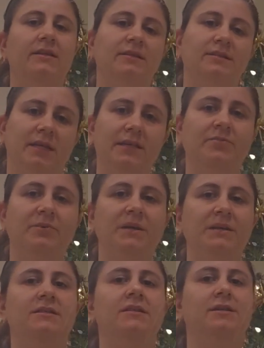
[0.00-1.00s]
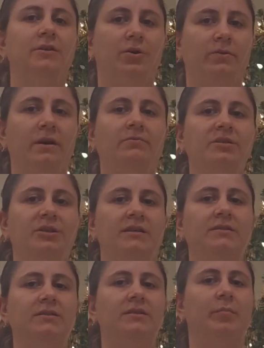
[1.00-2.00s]
The second part is ANOVA, which
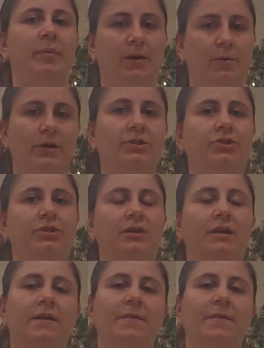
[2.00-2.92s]
answers the big question.